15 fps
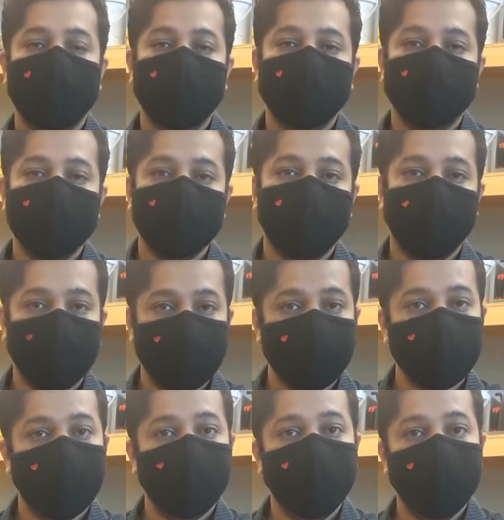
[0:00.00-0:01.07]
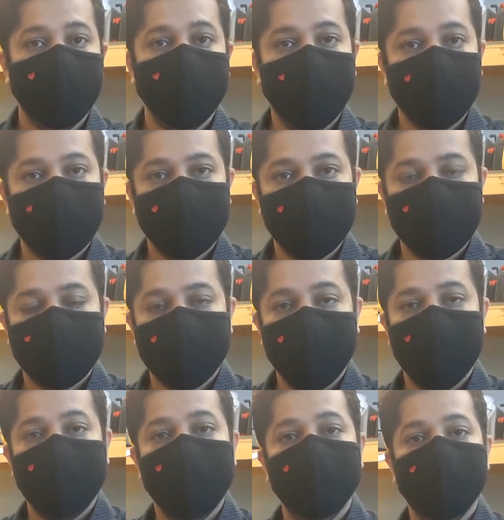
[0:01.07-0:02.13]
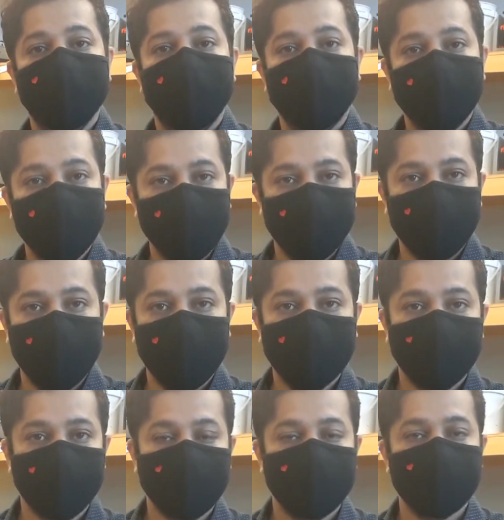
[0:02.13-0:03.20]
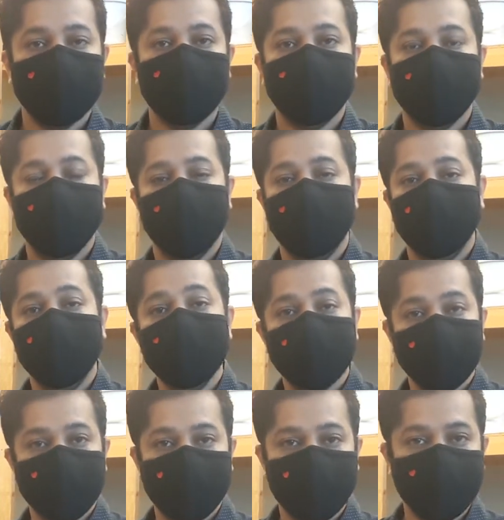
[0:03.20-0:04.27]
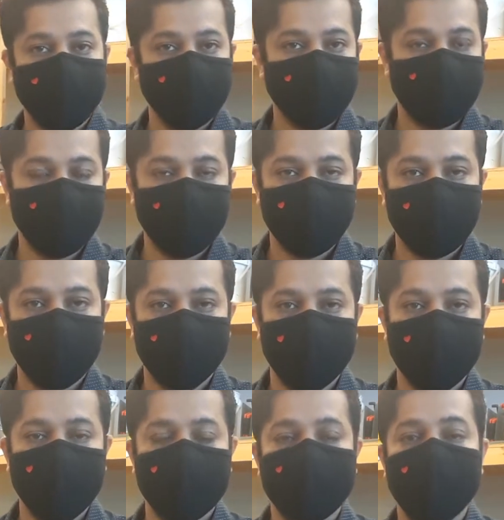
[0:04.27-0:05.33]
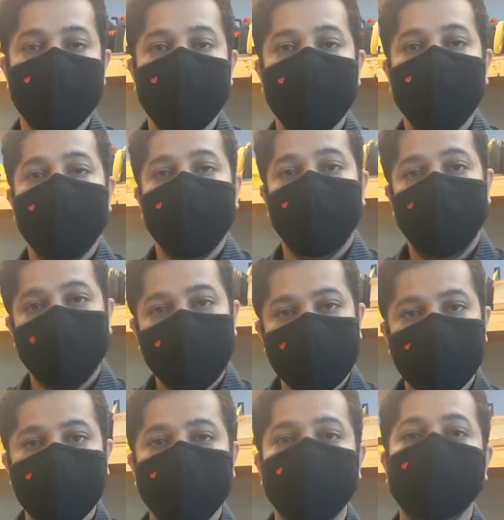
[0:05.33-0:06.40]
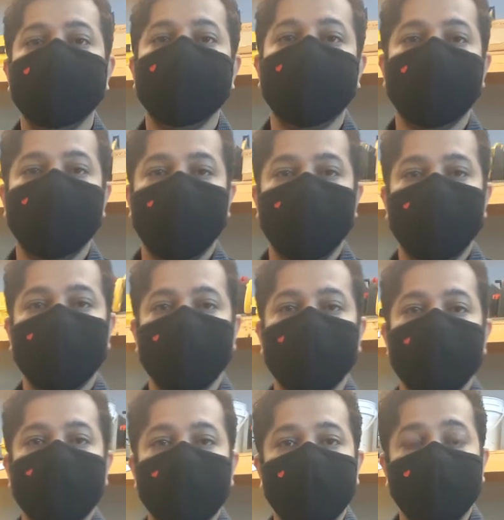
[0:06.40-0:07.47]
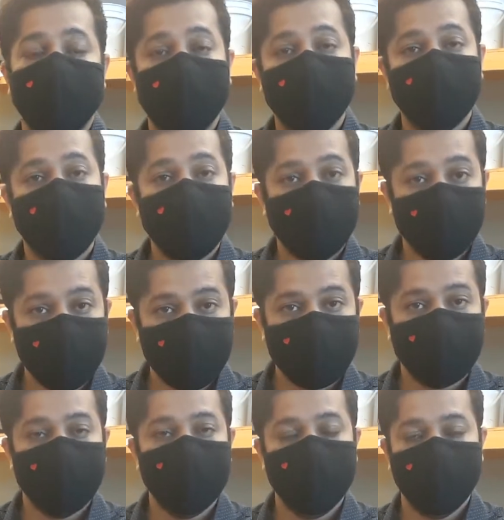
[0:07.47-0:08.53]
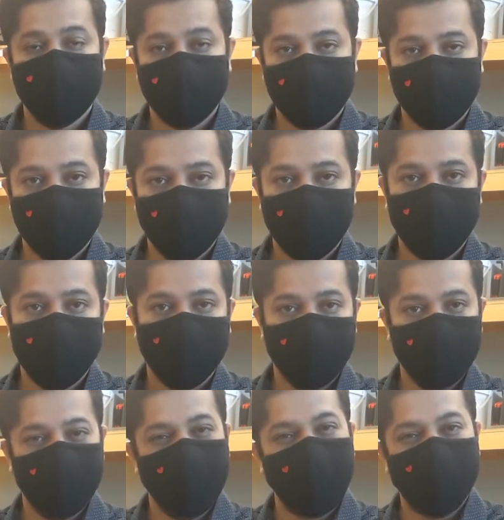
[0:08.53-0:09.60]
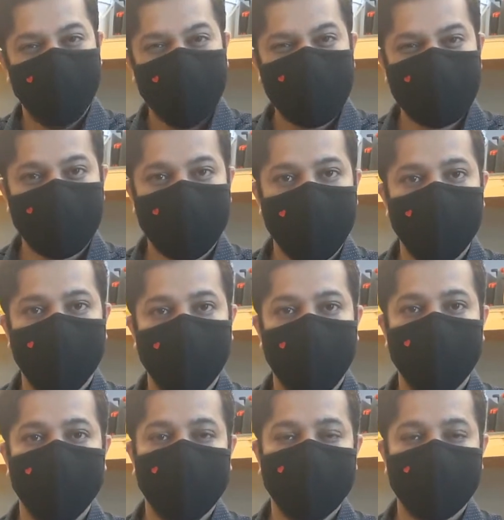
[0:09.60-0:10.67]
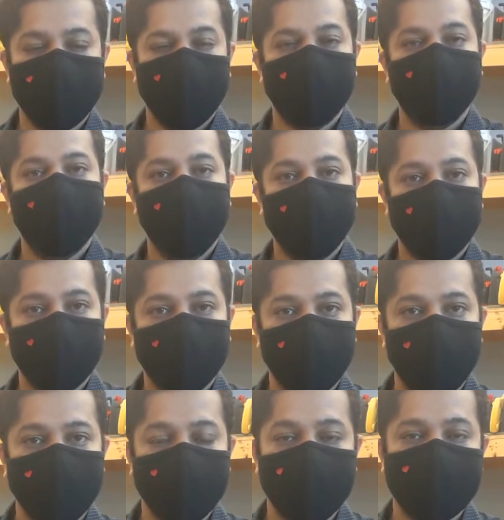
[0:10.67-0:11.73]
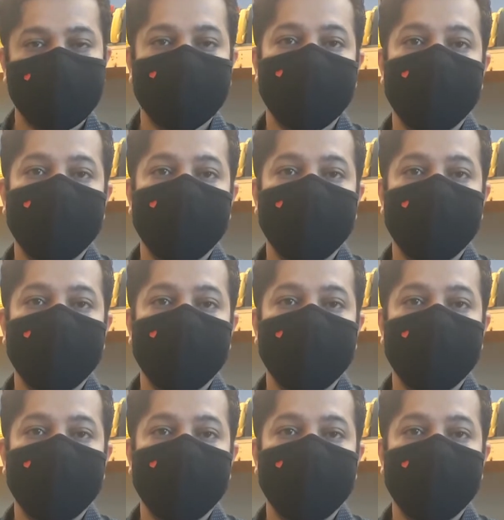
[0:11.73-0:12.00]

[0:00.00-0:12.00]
these potential field methods can help you identify those resources in the subsurface. But also when you think about tectonics in general, like like big scale problems like plate tectonics,